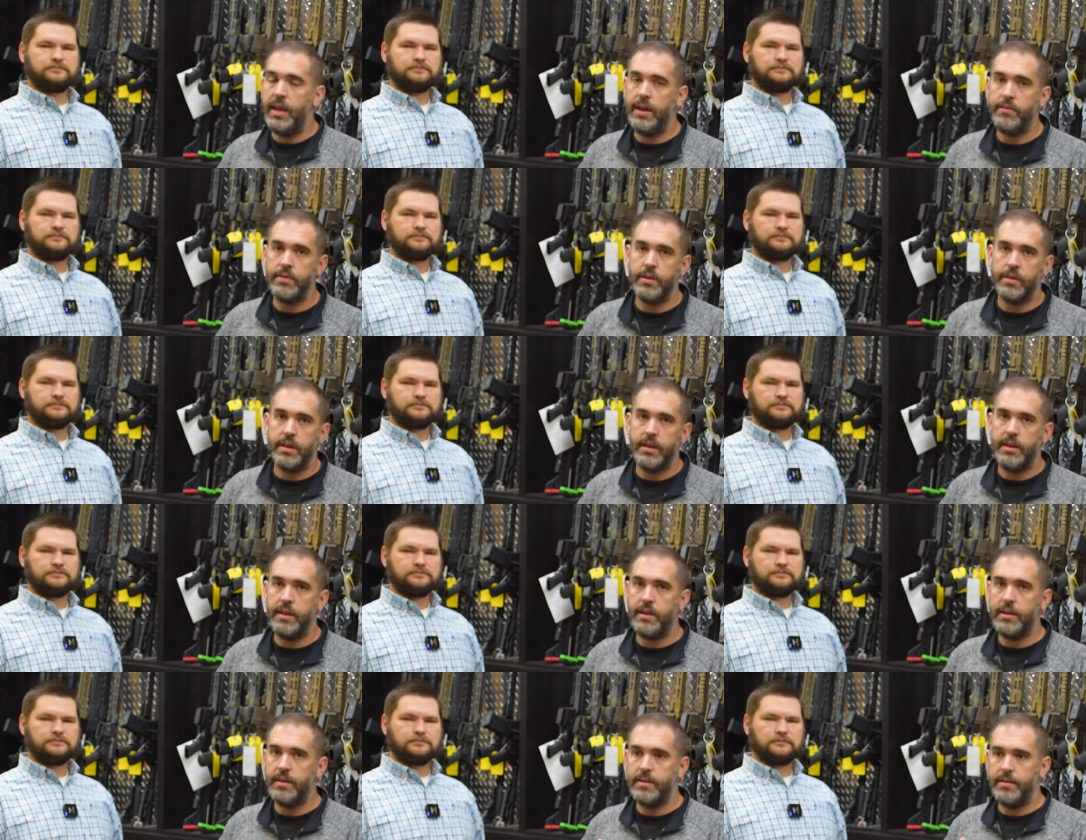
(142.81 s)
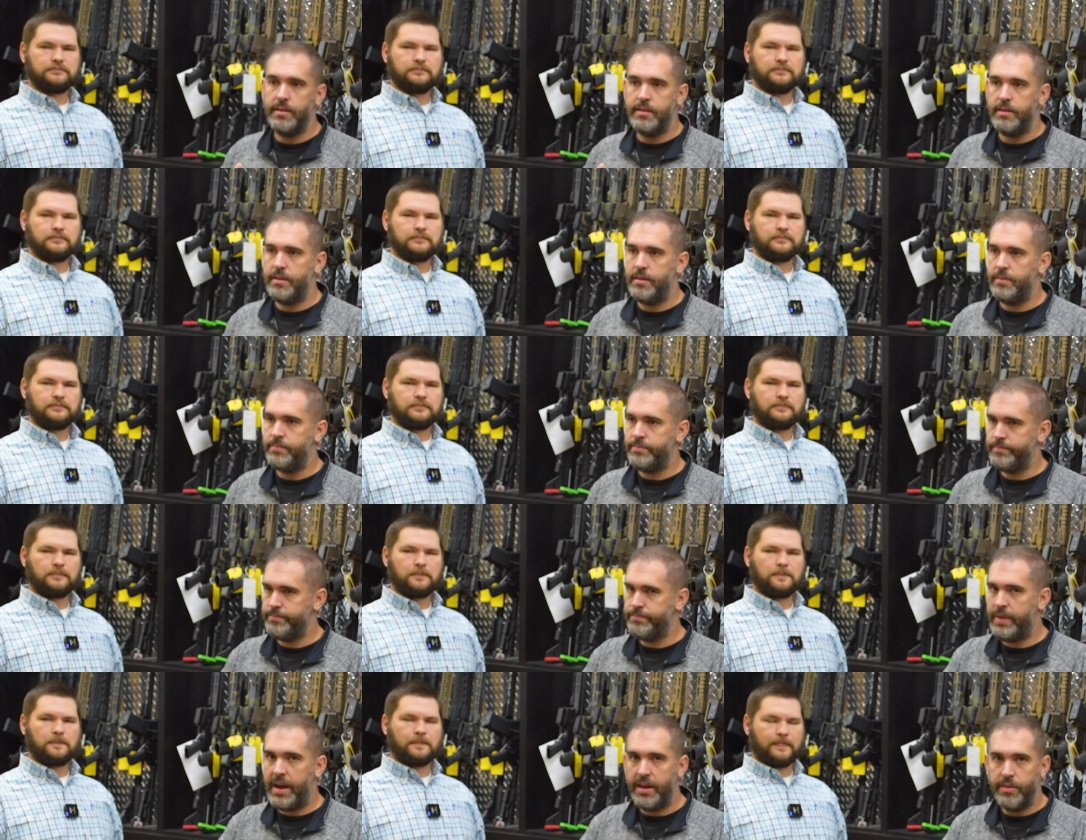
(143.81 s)
Speaker 1: everything
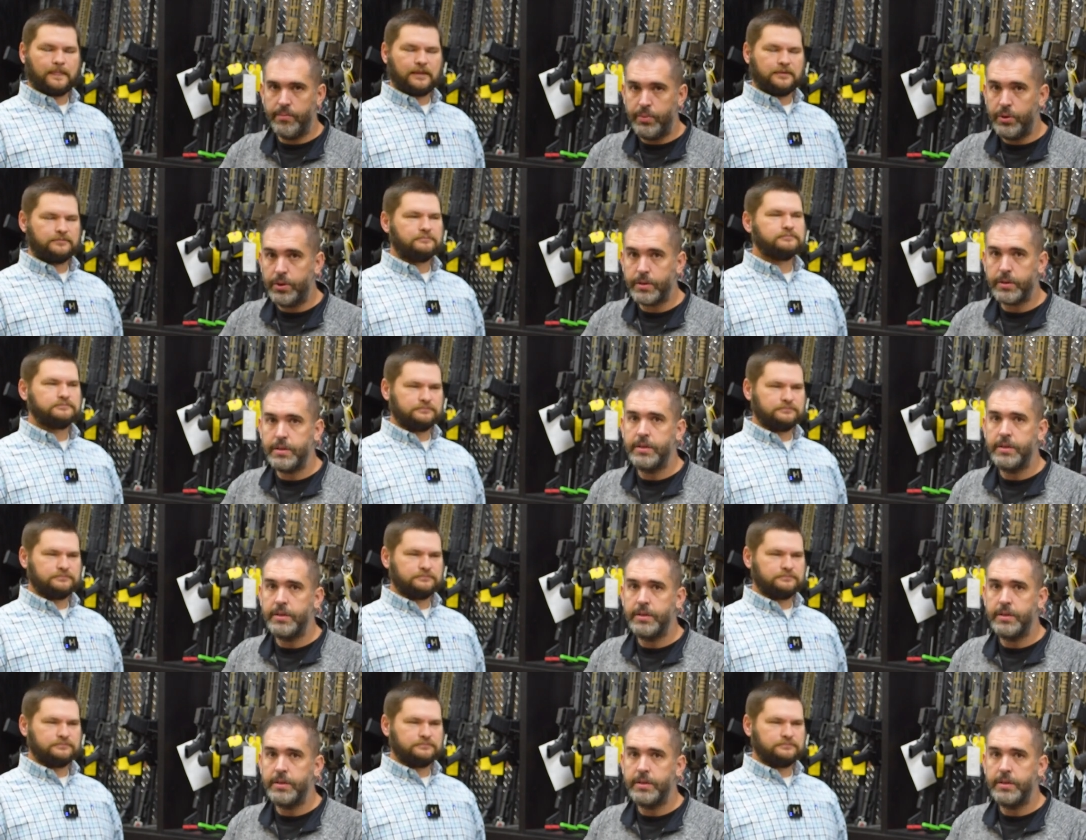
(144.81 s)
by the book.